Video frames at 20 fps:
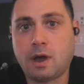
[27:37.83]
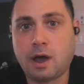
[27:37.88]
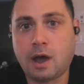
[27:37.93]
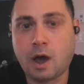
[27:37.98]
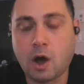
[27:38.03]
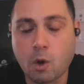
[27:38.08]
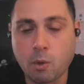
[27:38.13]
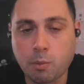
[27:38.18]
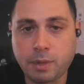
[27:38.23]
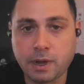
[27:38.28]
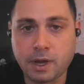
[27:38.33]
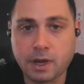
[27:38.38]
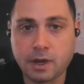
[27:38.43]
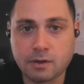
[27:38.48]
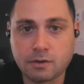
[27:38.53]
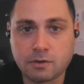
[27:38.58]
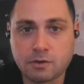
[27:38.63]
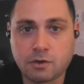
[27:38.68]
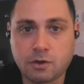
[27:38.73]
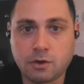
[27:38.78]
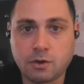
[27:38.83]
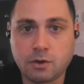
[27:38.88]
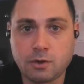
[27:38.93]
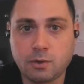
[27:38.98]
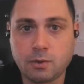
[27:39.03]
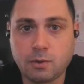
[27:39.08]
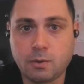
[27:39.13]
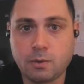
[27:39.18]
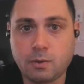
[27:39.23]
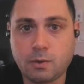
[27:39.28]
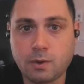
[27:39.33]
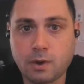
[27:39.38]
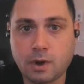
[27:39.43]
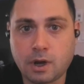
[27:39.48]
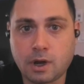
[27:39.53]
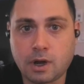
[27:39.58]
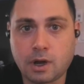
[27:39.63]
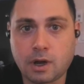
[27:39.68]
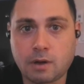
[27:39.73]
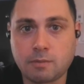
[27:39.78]
helping to
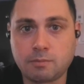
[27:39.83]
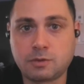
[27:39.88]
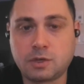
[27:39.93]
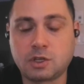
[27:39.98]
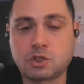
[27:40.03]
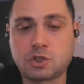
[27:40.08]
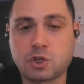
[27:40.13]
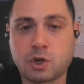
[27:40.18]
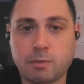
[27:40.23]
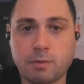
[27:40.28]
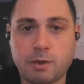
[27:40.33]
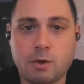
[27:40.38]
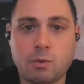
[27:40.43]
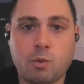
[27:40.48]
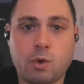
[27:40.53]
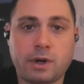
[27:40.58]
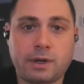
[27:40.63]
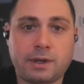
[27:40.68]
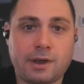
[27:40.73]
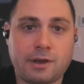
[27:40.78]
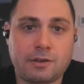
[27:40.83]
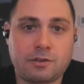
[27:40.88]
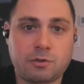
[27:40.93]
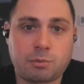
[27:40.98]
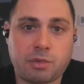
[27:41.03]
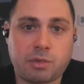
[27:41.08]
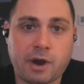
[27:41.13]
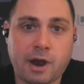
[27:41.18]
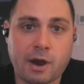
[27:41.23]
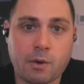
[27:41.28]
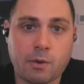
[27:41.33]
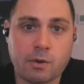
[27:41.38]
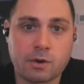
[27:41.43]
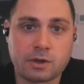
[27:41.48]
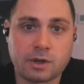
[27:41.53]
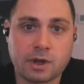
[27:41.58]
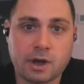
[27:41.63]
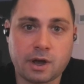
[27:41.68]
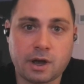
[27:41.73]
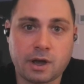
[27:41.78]
determine what gets
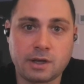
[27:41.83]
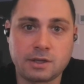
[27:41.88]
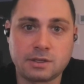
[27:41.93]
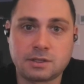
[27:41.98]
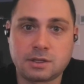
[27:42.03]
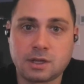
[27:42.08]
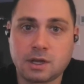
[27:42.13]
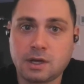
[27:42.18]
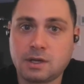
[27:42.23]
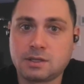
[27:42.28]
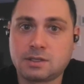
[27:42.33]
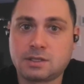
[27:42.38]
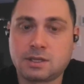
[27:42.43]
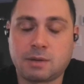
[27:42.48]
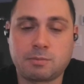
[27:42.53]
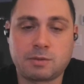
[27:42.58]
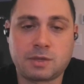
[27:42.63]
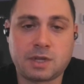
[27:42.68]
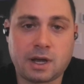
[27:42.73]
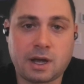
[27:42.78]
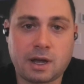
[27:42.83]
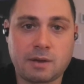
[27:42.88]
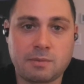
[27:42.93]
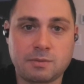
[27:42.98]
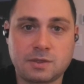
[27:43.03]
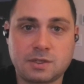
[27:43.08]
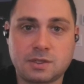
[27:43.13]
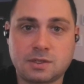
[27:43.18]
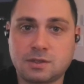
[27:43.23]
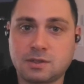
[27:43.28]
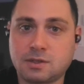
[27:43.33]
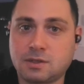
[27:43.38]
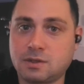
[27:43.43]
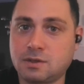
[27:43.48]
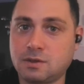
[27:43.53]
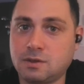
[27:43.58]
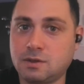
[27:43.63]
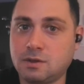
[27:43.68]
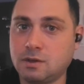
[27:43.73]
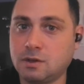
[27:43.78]
prioritized. Sometimes
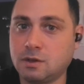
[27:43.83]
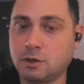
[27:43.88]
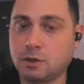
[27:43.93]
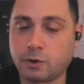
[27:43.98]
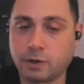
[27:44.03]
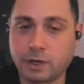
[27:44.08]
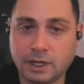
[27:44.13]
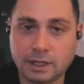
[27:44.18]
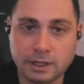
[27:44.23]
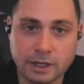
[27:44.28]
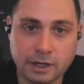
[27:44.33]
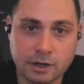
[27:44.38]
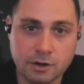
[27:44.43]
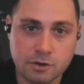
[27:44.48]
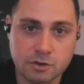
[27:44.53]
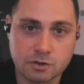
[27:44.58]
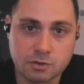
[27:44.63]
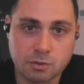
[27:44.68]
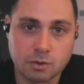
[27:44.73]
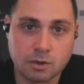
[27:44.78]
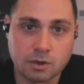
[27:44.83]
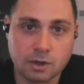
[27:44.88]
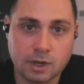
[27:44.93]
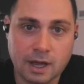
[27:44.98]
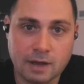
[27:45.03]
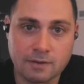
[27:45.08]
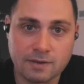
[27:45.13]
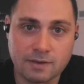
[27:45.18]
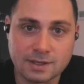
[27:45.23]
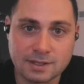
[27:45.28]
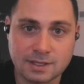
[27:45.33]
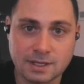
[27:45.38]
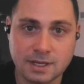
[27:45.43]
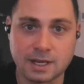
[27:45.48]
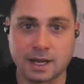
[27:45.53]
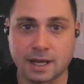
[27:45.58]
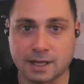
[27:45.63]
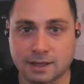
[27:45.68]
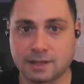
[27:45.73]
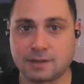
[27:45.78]
learning leaders will have a
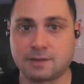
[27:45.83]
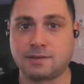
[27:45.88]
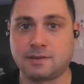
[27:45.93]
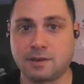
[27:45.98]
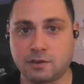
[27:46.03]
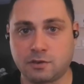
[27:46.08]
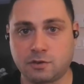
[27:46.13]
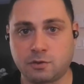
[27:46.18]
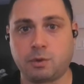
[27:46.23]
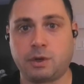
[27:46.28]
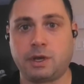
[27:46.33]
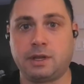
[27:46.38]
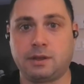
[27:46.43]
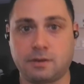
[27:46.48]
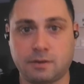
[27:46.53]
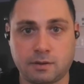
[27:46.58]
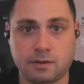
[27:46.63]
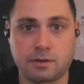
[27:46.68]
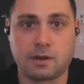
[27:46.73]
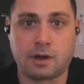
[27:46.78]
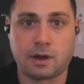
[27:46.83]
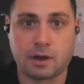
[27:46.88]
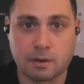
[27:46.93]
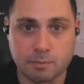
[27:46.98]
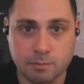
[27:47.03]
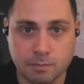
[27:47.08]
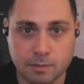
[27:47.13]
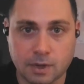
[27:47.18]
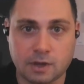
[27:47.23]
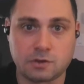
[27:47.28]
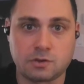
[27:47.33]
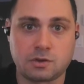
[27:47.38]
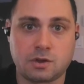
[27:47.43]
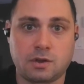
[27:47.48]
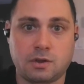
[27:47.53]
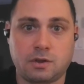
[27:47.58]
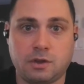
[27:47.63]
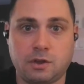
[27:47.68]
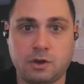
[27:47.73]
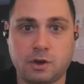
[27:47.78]
seat at the C-suite,
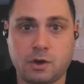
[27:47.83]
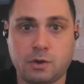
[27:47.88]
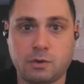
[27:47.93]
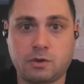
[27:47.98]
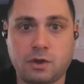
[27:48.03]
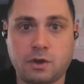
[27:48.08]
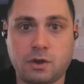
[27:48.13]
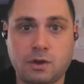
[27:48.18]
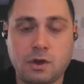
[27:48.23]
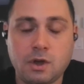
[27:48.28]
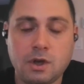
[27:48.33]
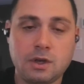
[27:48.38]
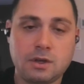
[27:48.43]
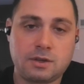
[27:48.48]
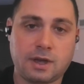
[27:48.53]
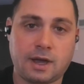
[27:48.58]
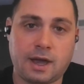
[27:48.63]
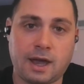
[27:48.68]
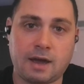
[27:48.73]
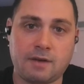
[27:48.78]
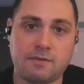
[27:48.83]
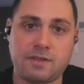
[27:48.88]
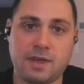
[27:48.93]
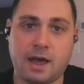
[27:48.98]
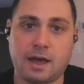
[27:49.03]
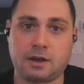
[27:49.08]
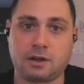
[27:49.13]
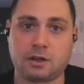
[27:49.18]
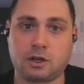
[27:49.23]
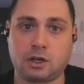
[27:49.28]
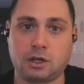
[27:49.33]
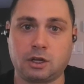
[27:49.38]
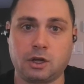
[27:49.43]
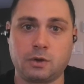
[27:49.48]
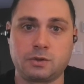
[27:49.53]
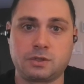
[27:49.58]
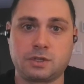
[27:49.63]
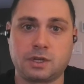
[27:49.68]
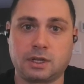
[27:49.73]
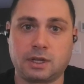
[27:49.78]
to have that
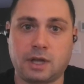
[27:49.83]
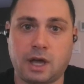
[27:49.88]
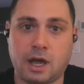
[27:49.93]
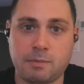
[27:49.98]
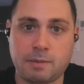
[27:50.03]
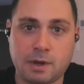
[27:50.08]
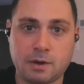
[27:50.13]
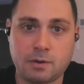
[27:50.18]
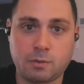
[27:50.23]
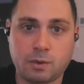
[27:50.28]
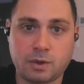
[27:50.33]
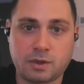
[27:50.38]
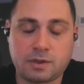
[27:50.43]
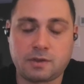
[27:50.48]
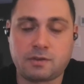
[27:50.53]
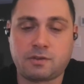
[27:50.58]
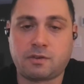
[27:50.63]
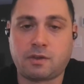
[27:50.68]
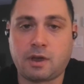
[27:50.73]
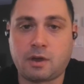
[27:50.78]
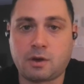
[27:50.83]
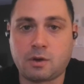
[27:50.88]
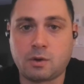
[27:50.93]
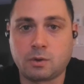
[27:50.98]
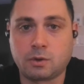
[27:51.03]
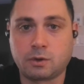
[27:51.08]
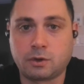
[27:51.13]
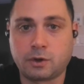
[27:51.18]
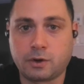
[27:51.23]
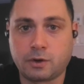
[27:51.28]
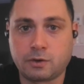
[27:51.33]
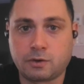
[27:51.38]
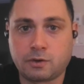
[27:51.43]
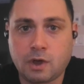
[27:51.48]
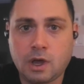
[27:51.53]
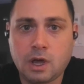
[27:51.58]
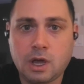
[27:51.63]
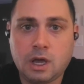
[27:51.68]
close alignment with the stakeholders.